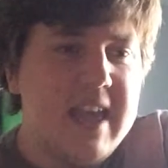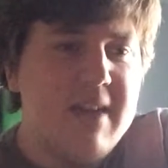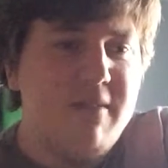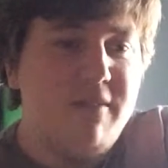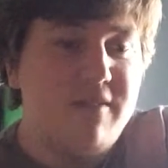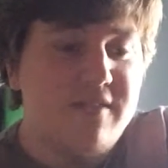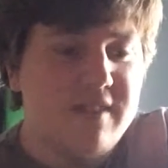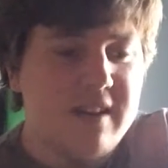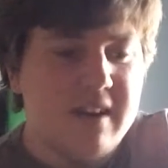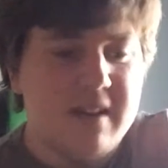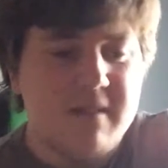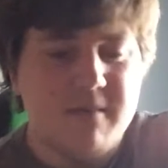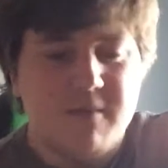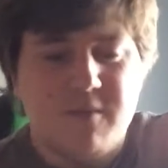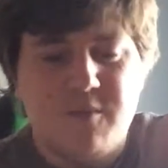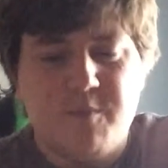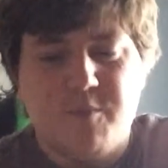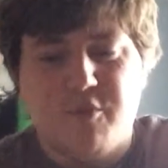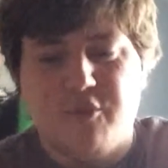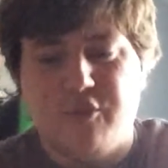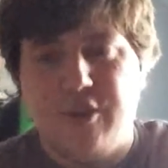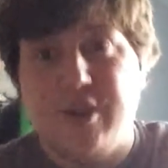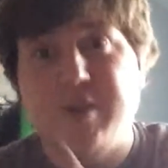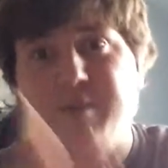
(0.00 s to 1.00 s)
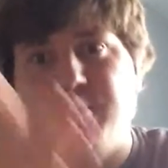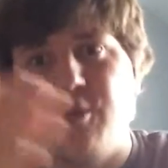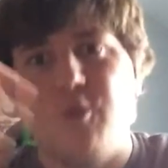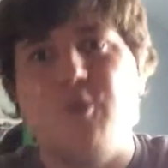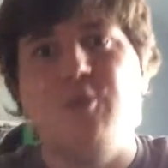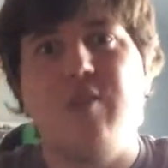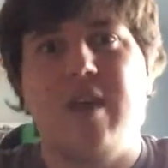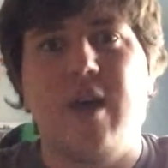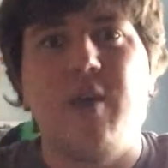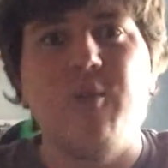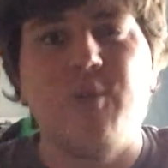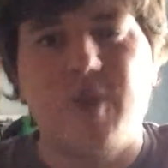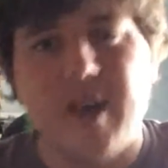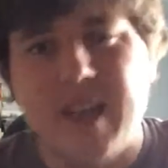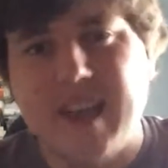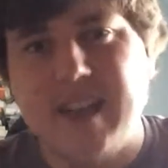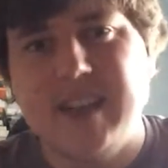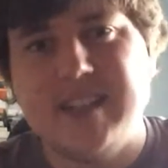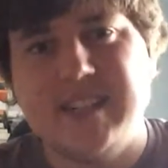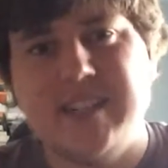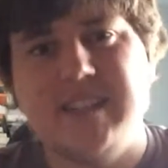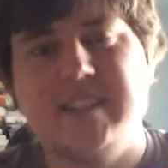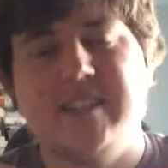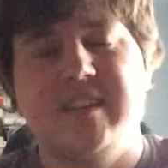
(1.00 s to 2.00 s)
We've seen it progress more that way
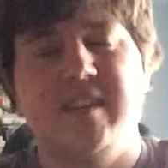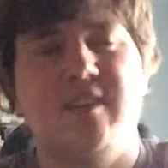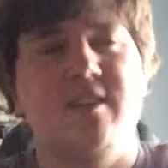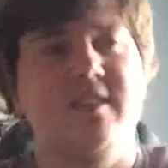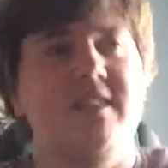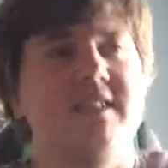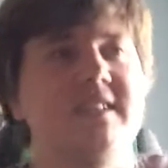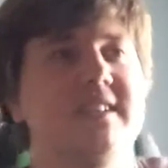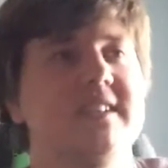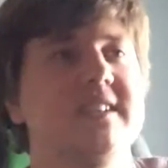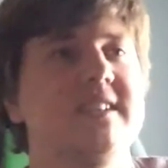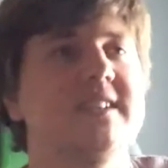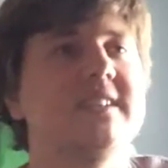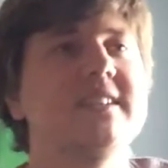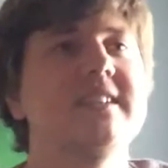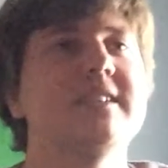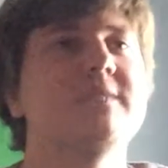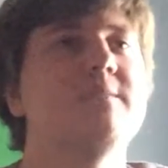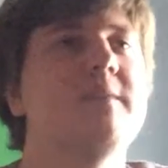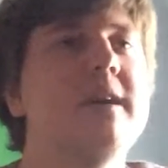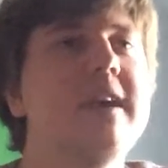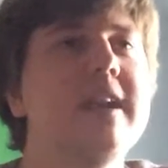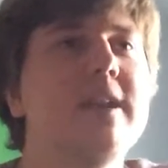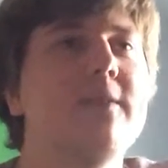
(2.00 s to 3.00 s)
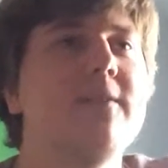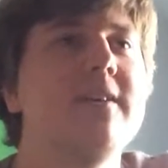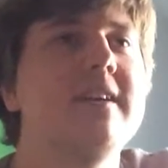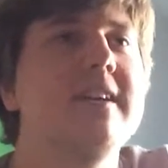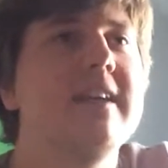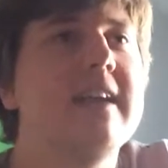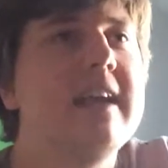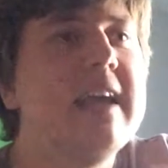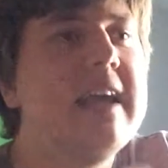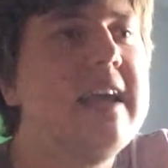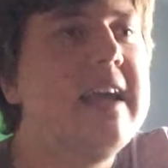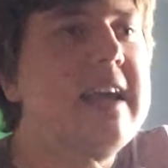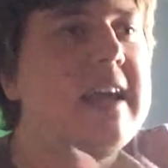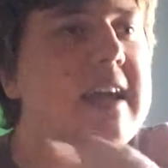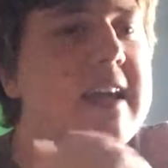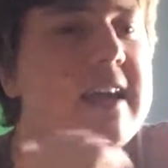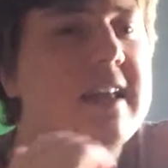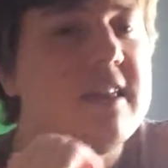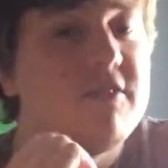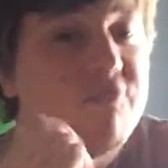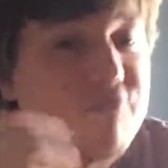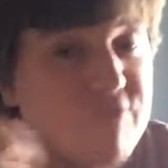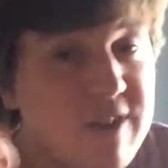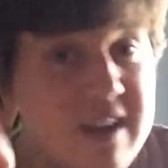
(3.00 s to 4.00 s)
since the 1960s. But anyway,
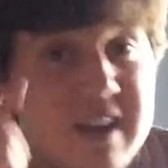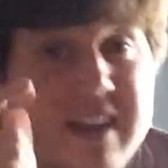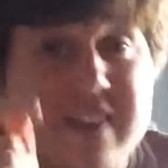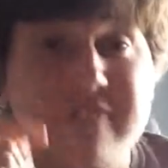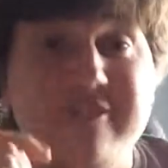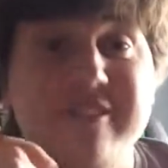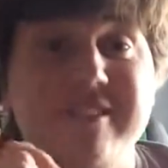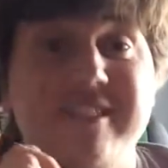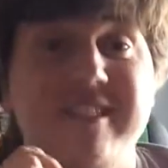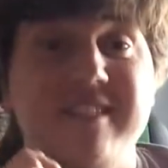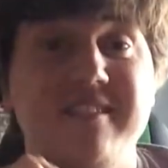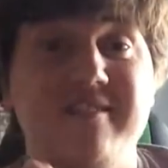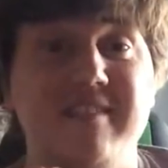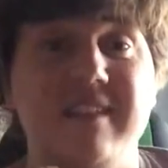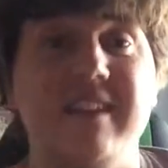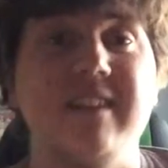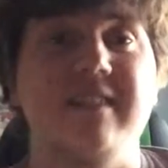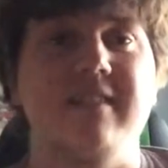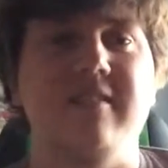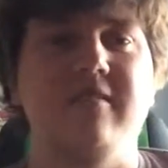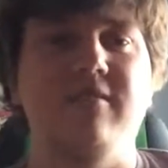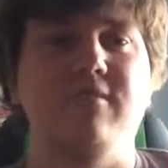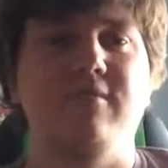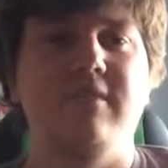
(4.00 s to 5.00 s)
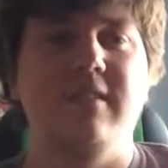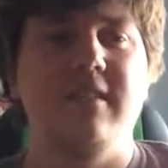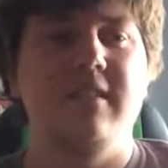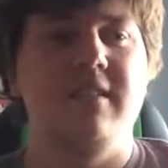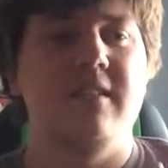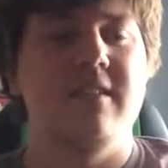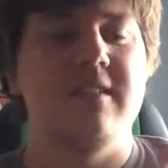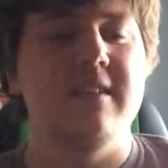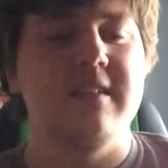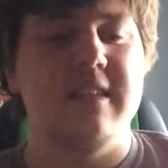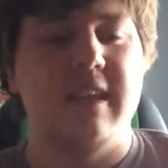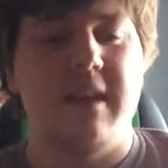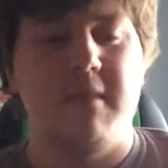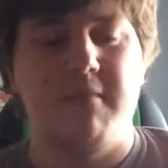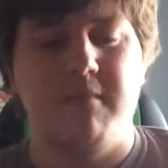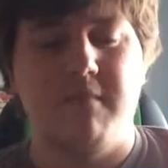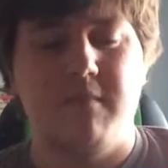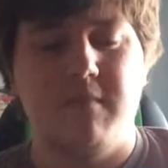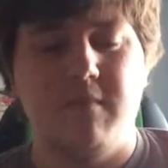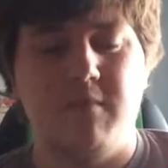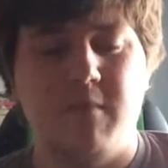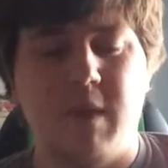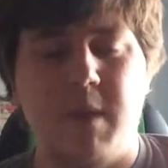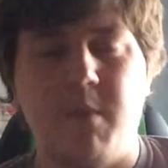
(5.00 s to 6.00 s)
the really interesting thing, and the thing that
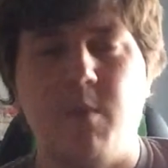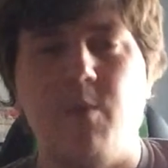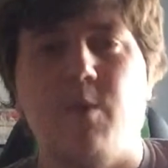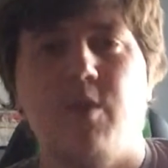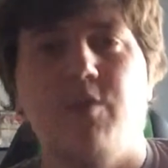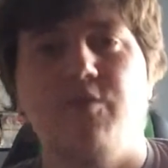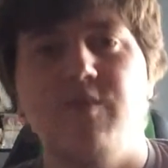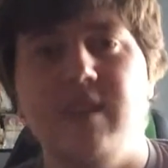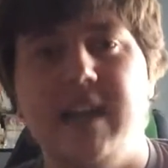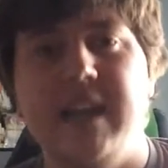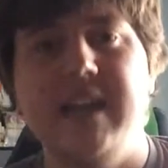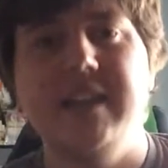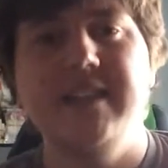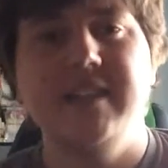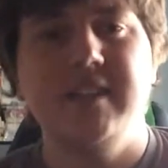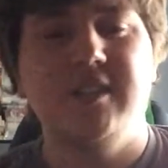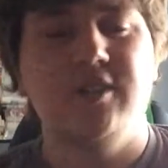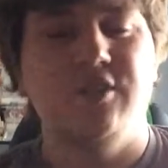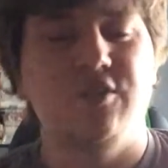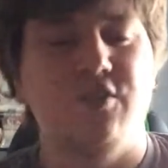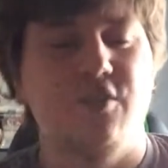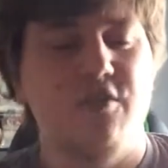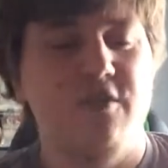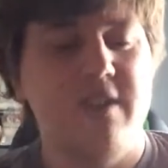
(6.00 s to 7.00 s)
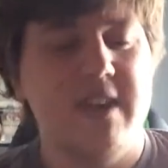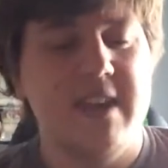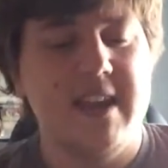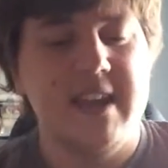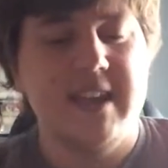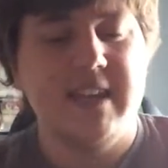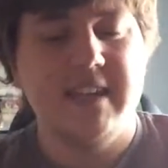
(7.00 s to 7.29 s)
made me want to relay this story,